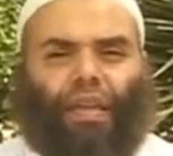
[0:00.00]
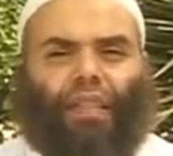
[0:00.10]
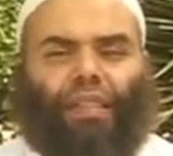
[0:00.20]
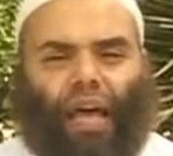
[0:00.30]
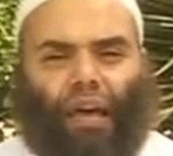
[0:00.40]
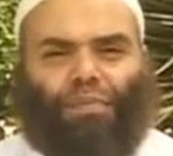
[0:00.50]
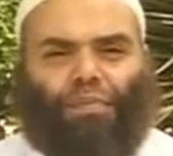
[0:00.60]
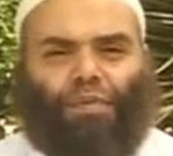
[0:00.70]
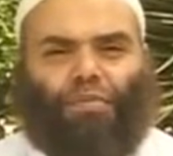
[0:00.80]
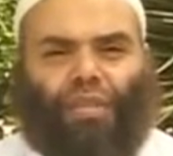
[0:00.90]
in the
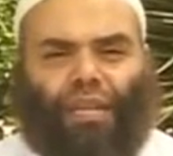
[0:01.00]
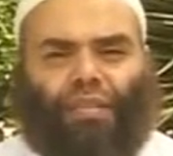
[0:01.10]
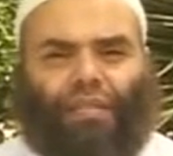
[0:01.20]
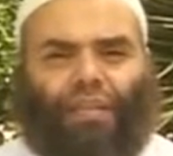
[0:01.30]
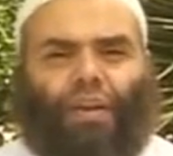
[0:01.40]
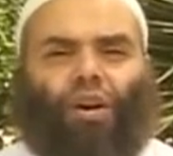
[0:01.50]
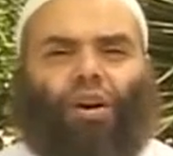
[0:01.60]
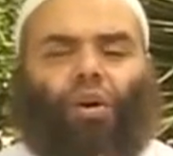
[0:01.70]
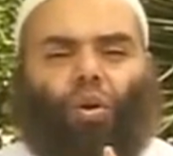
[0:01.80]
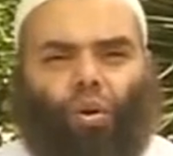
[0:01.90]
absolute sense,
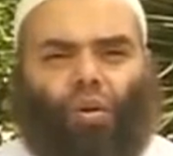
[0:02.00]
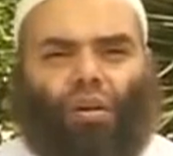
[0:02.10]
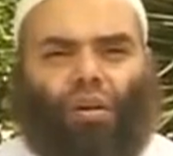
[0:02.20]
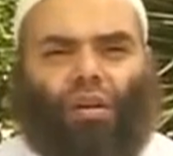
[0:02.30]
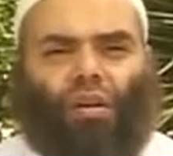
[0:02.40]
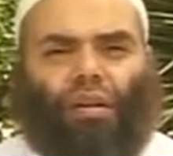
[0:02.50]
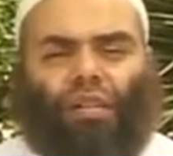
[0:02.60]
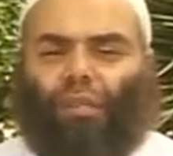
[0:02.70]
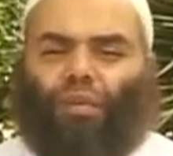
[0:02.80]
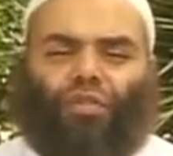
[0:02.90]
or
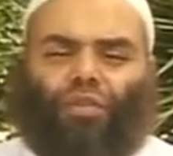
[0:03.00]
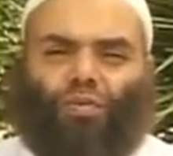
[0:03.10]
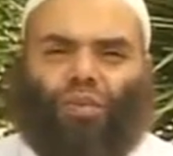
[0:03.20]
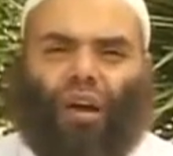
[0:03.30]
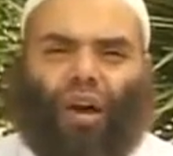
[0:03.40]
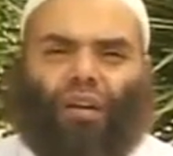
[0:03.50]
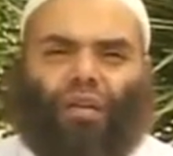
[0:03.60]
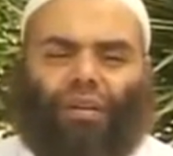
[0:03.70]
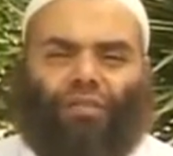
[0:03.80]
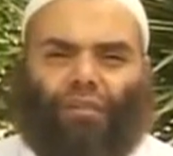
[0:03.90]
the person would
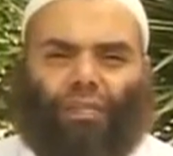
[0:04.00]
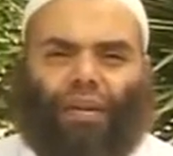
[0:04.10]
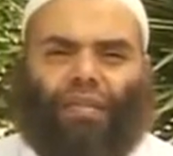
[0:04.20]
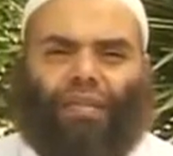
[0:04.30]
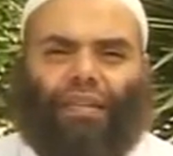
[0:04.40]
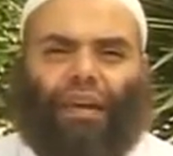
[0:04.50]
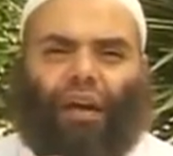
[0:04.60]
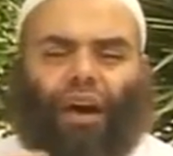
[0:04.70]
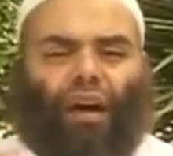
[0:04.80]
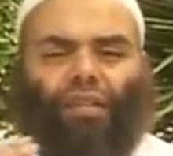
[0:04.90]
honor and respect
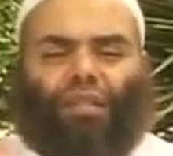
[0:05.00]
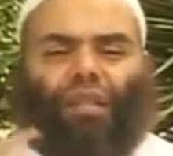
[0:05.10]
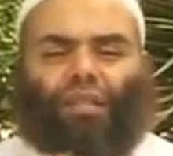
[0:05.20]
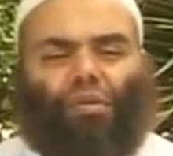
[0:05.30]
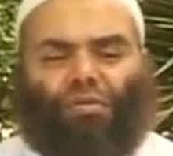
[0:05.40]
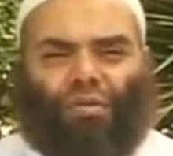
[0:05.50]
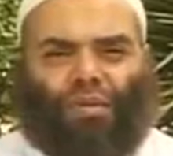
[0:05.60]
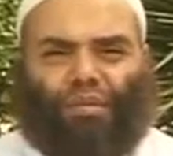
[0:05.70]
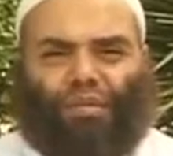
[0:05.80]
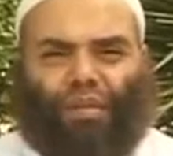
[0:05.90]
other than the
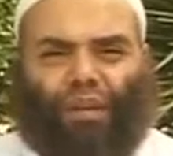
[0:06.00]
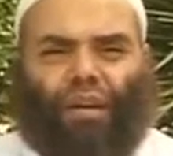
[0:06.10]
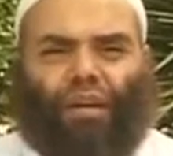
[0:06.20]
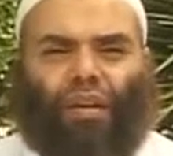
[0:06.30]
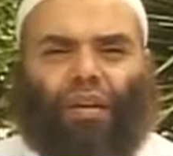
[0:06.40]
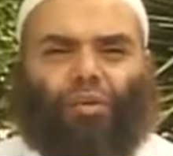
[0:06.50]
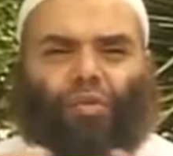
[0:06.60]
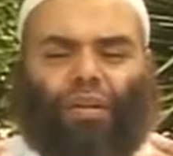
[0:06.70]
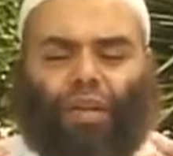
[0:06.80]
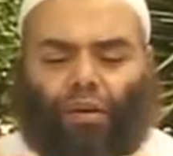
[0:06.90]
orders of Allah
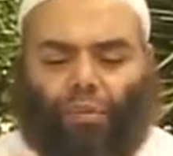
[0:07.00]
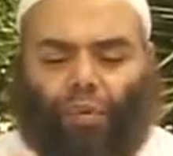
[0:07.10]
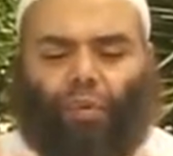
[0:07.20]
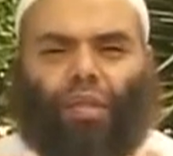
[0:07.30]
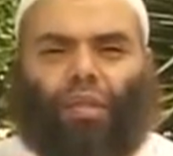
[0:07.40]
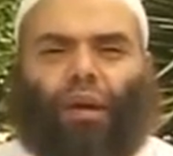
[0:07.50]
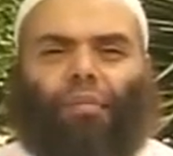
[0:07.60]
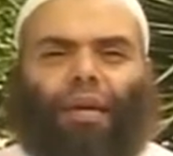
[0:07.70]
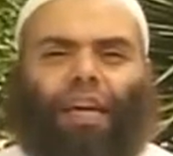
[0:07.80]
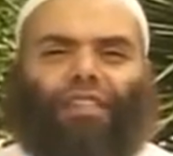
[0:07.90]
when they both
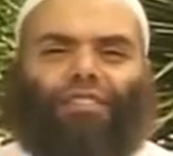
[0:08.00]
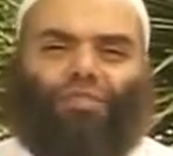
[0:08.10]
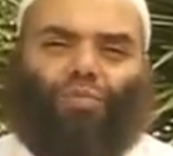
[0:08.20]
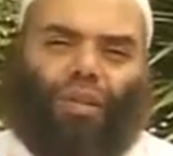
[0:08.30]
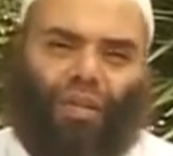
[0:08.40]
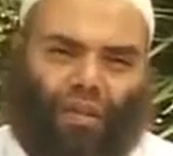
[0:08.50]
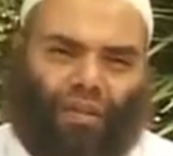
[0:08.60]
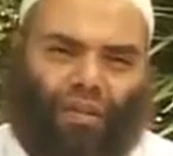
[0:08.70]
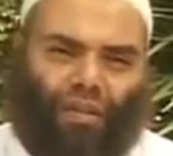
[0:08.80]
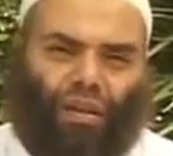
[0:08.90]
come against one another.